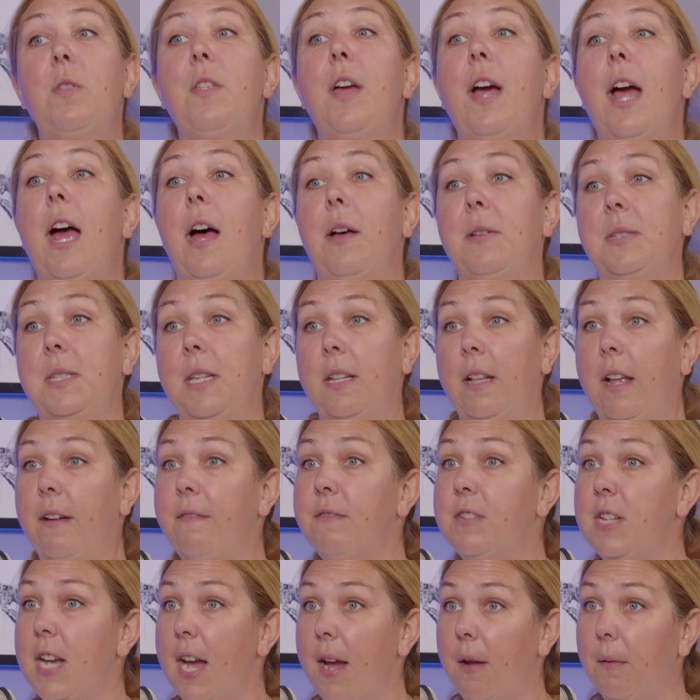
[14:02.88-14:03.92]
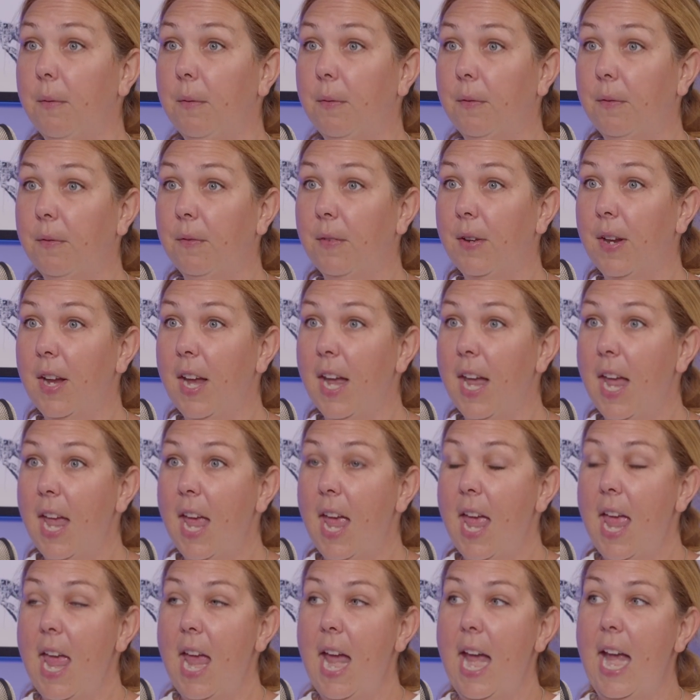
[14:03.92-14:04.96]
their house and left town. Mm.
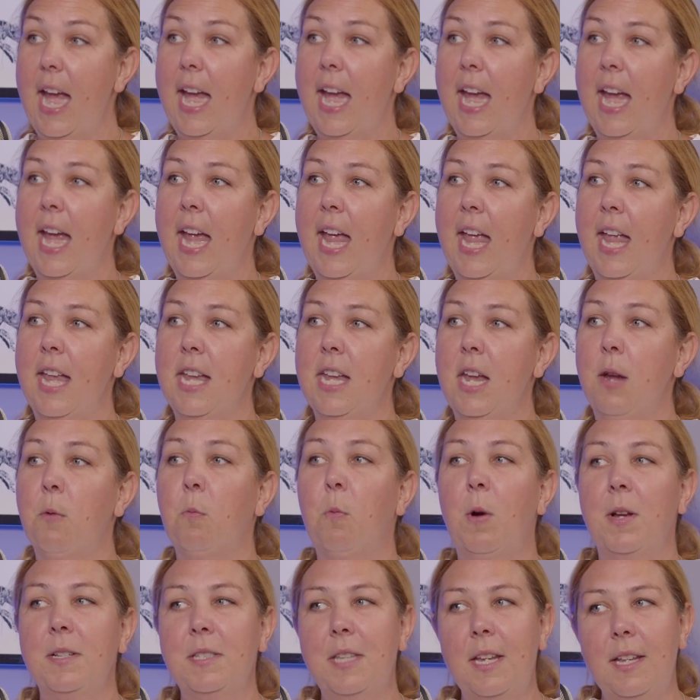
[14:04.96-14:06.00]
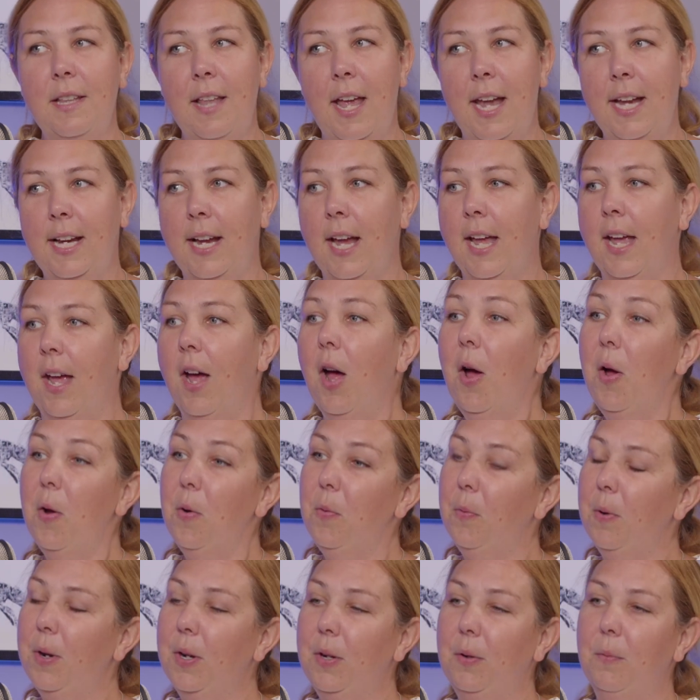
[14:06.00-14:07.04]
And it wasn't like a,
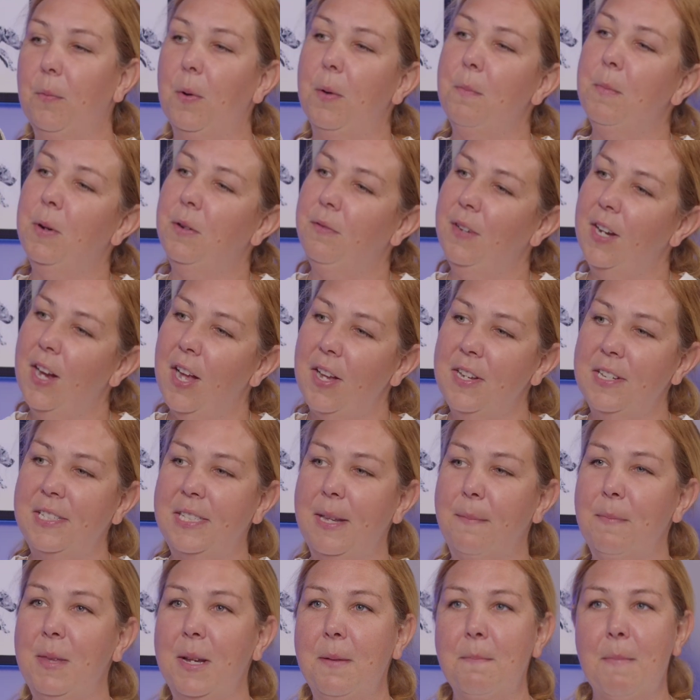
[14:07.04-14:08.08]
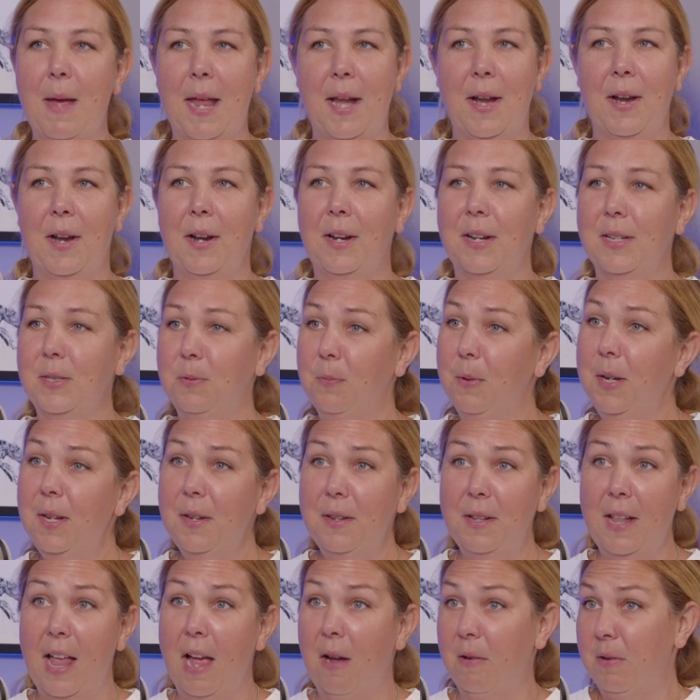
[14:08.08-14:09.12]
oh, we're we're moving on to something better, because we
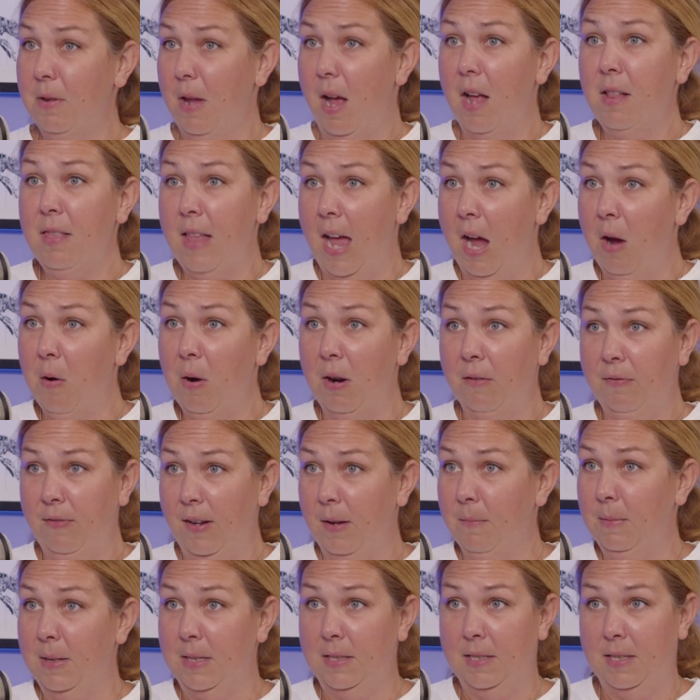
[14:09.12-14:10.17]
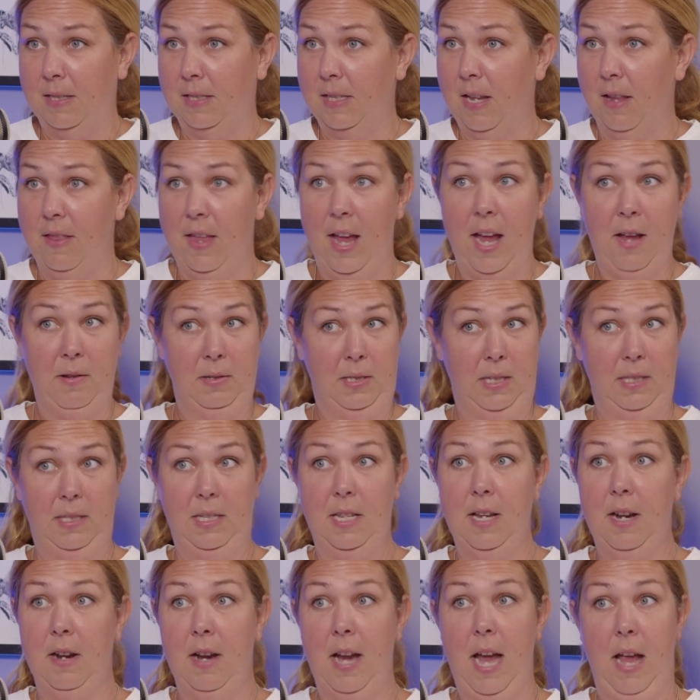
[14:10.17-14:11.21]
allow allow our families to sell the house. It's
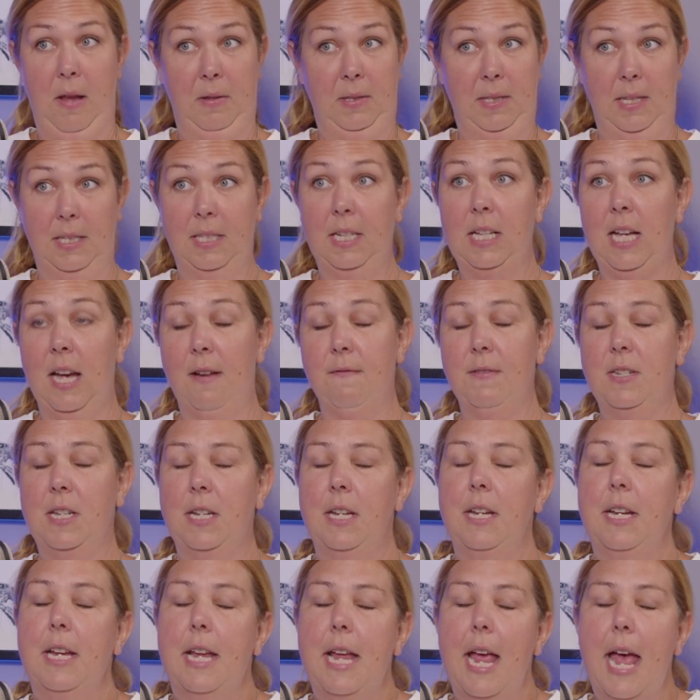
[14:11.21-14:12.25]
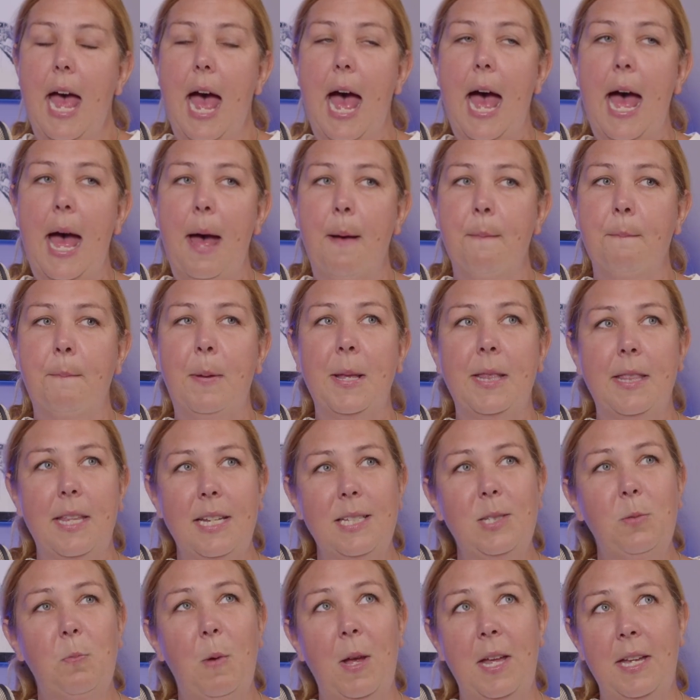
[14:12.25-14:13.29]
their house, it's a mm. gift. Um, but
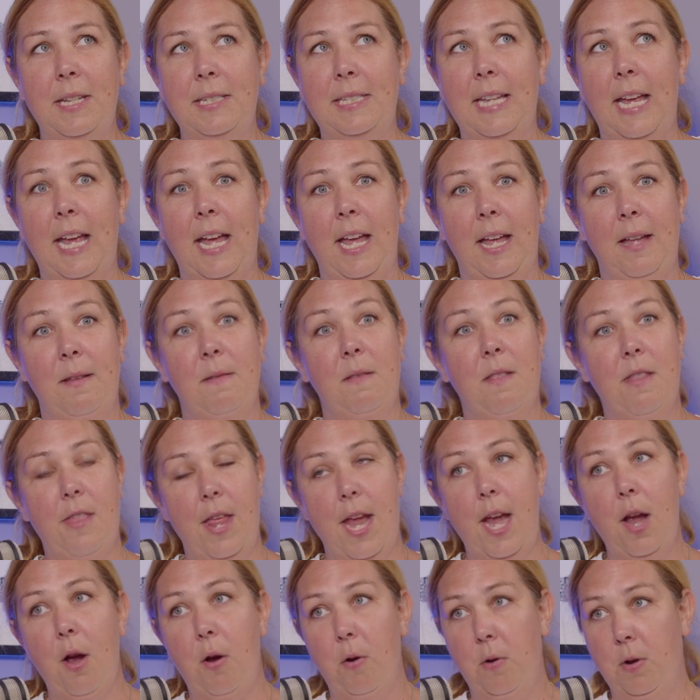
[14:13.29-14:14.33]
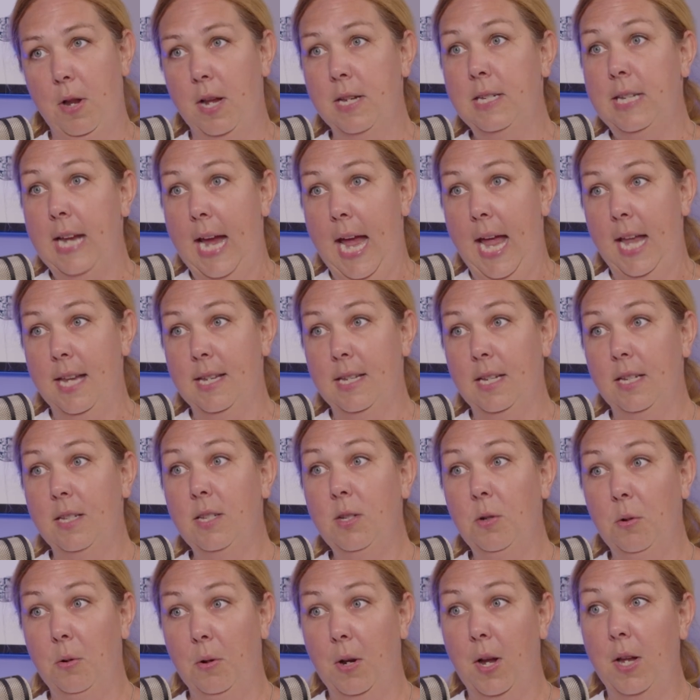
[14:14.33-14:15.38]
this was uh, they owed a debt
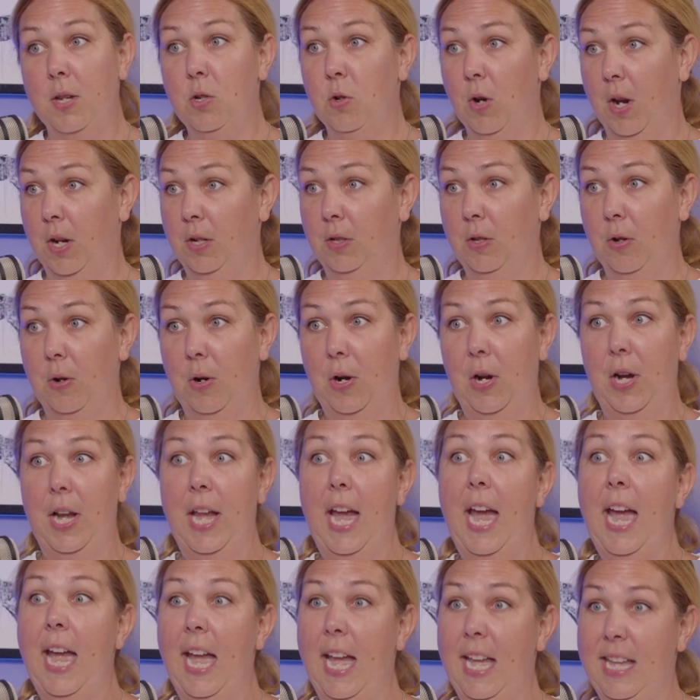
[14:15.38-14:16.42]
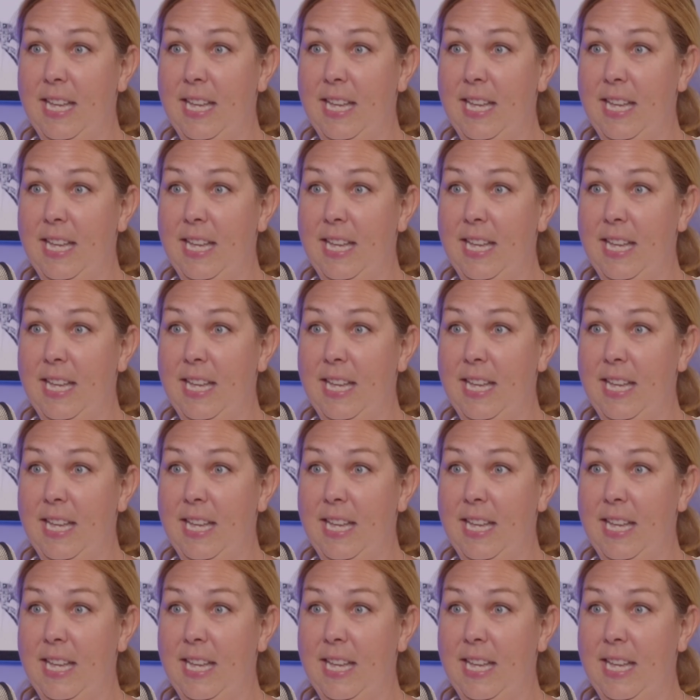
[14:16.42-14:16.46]
to a drug lord and